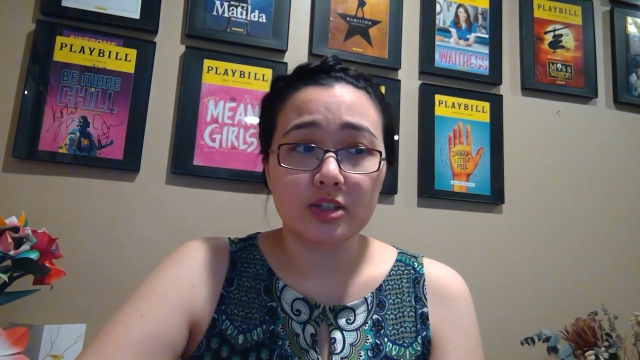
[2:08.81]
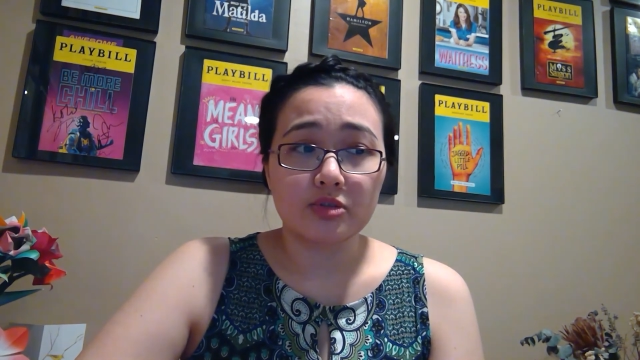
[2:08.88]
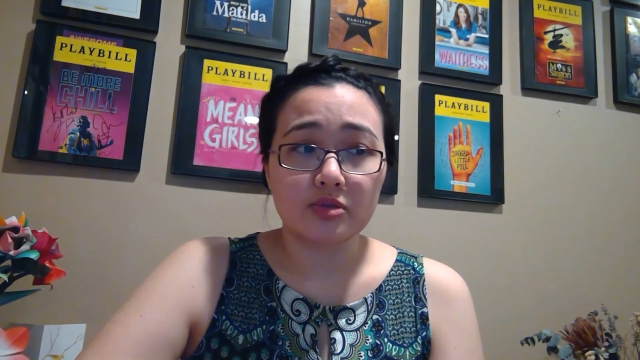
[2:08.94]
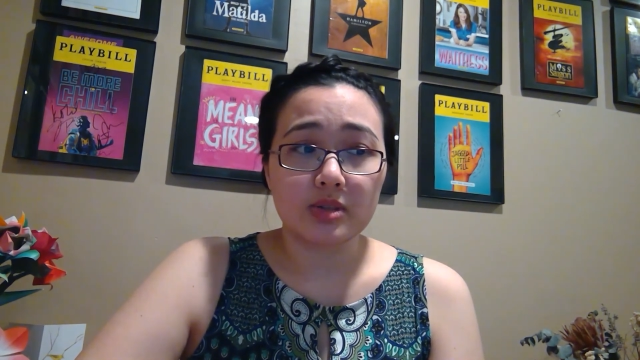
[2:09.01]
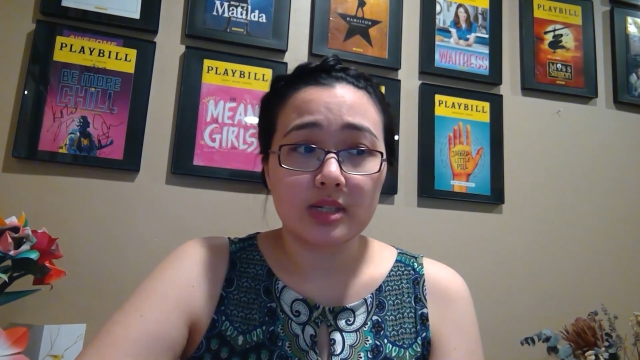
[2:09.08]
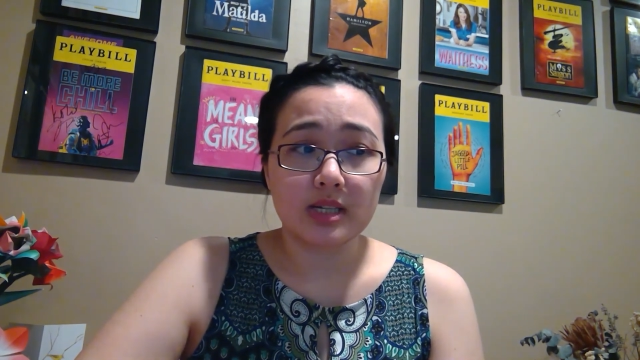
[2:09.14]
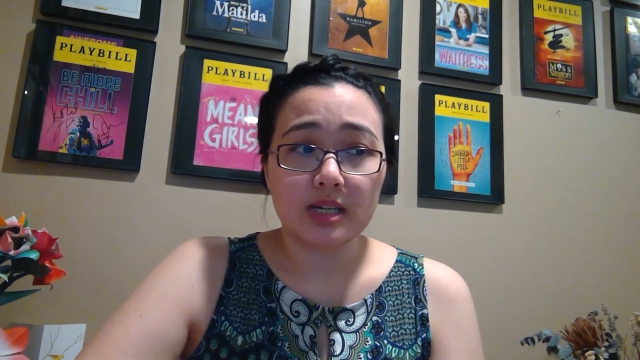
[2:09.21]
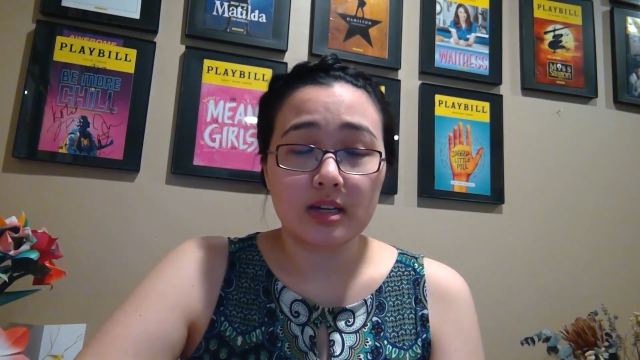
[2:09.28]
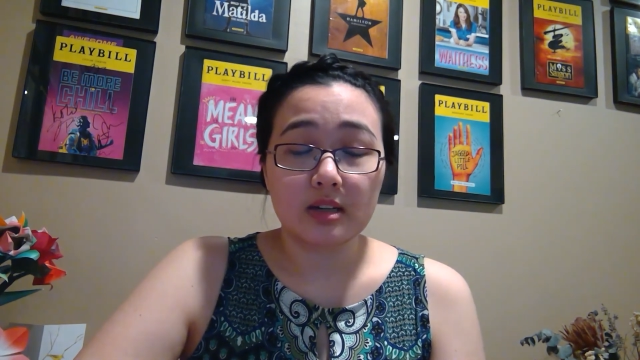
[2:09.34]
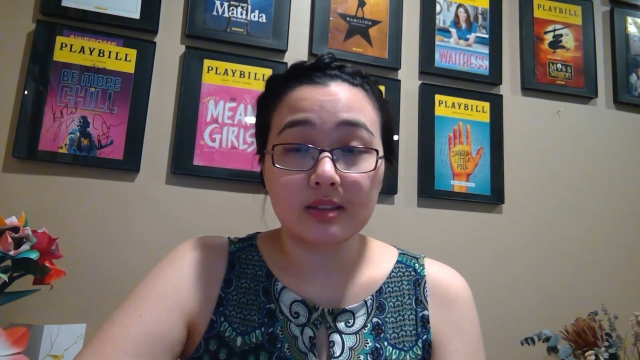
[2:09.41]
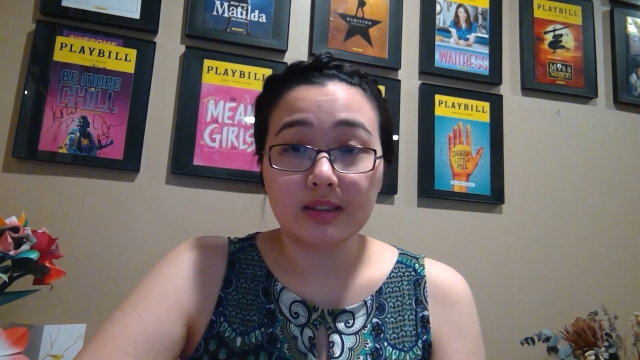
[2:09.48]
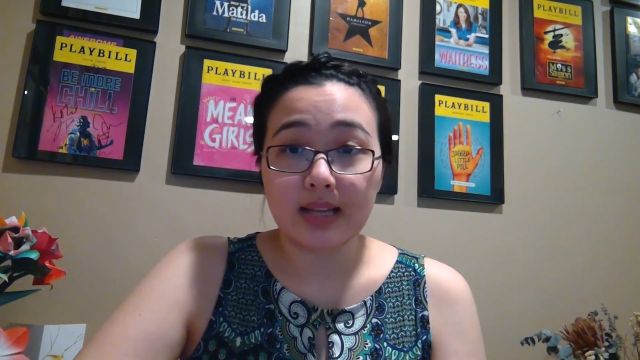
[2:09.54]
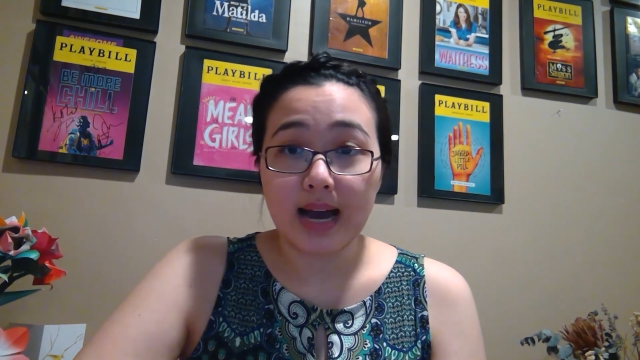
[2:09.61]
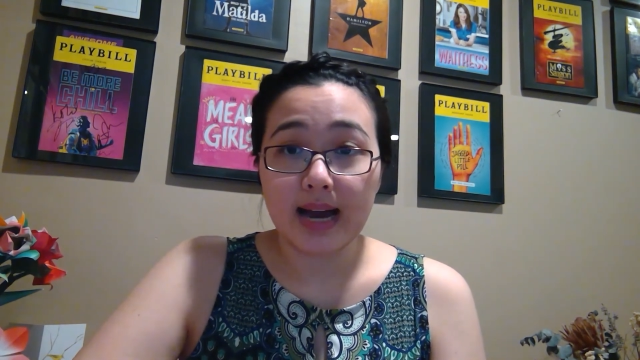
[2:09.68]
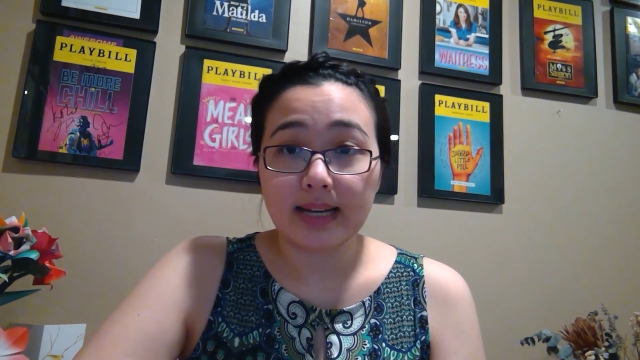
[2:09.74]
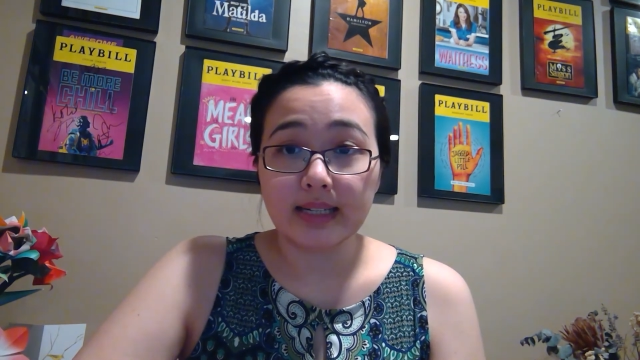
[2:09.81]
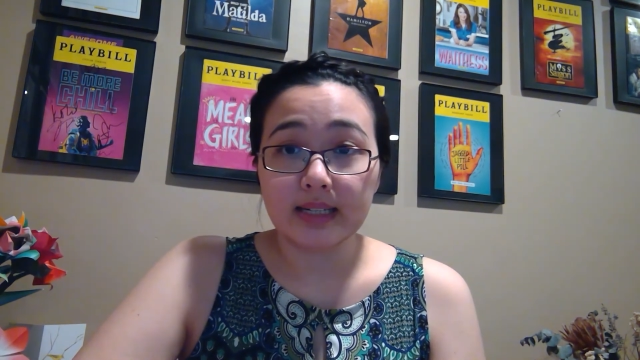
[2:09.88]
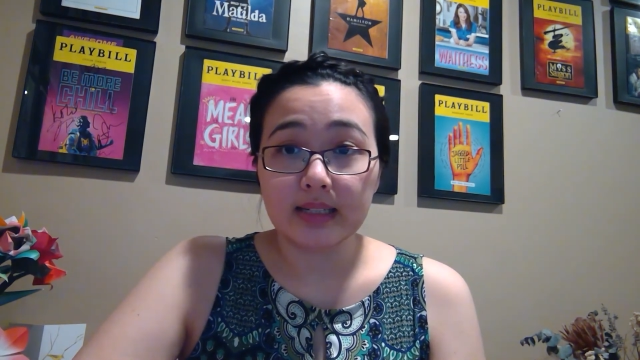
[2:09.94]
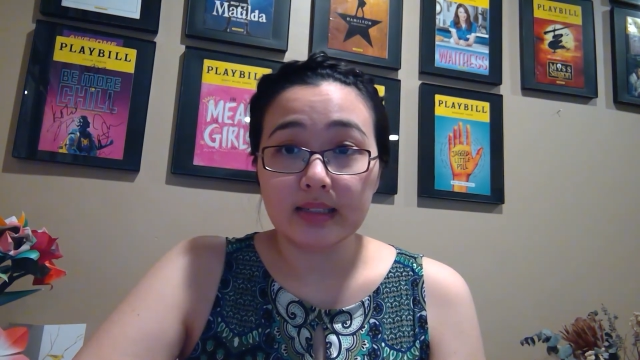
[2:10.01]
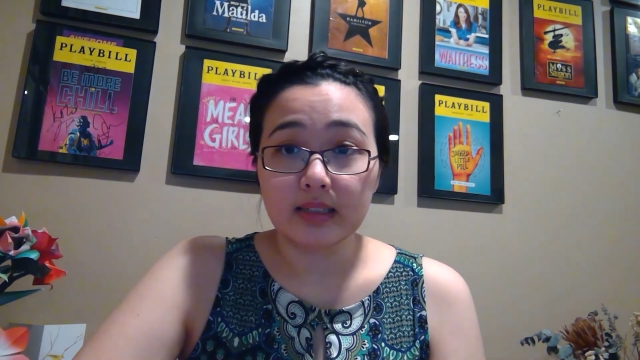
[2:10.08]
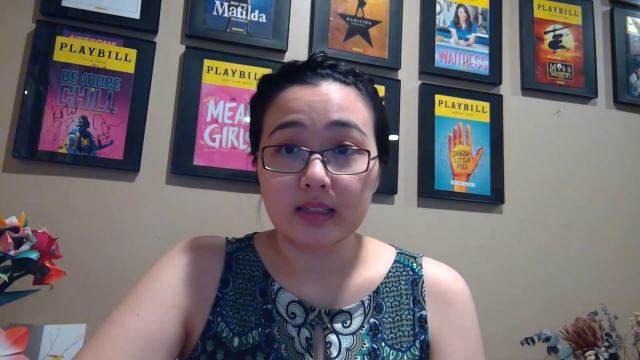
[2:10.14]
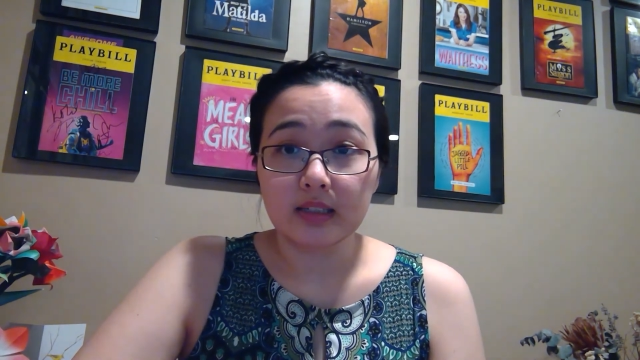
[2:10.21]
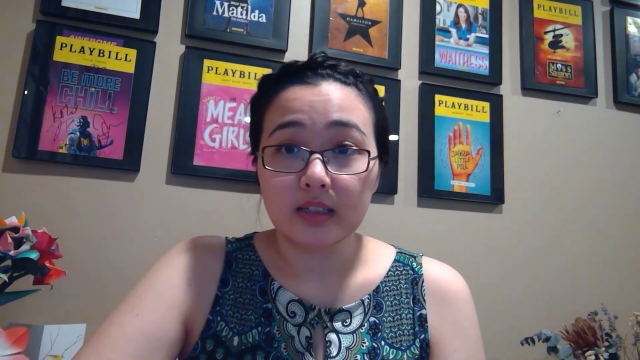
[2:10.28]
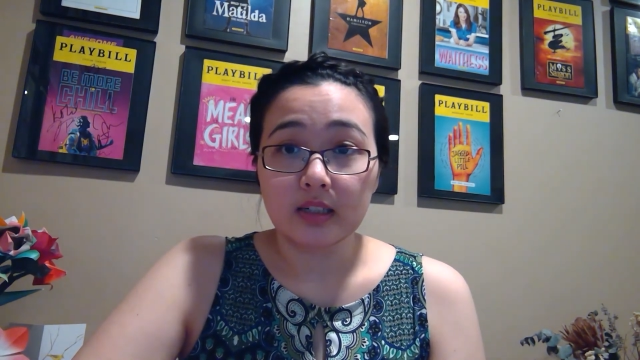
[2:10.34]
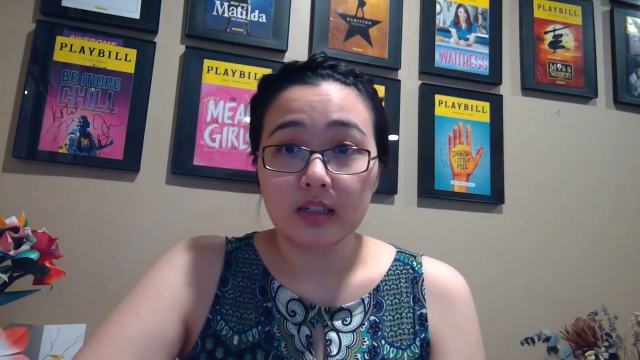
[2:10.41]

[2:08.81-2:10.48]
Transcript: to see Aladdin